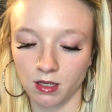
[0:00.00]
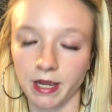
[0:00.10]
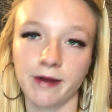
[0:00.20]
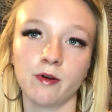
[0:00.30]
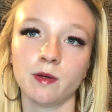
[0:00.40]

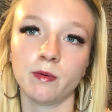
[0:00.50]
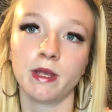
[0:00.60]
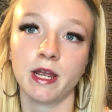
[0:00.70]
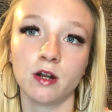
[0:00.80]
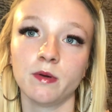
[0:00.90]

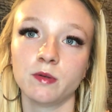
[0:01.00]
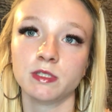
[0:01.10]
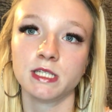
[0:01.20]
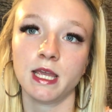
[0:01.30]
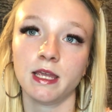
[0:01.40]
Heroin
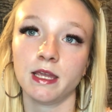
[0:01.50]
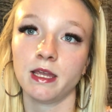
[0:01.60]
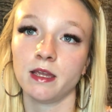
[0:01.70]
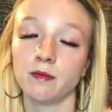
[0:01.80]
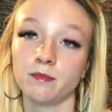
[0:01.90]
was
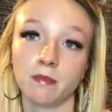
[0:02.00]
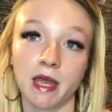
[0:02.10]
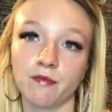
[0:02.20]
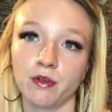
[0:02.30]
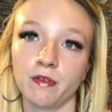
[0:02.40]
taking
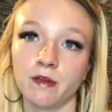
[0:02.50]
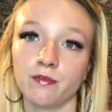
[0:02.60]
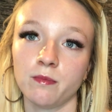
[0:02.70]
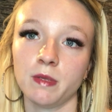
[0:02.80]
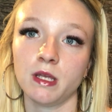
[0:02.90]
everything
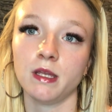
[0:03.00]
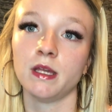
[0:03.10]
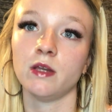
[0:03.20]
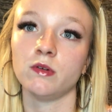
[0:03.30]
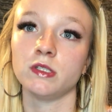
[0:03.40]
from me.
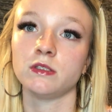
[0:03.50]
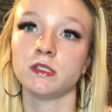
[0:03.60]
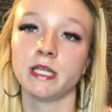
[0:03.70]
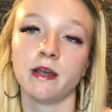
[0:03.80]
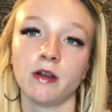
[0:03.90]
It was
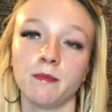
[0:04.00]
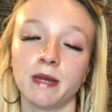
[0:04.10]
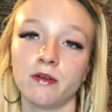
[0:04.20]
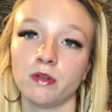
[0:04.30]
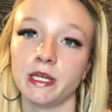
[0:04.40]
tearing
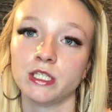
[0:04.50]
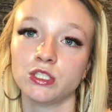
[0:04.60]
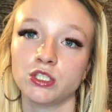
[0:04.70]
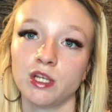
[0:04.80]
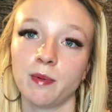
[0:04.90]
my
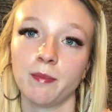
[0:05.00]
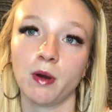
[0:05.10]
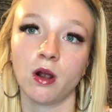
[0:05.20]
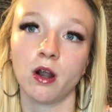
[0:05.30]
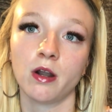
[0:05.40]
relationship
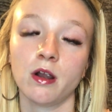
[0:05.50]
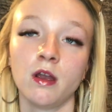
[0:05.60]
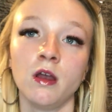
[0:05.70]
apart.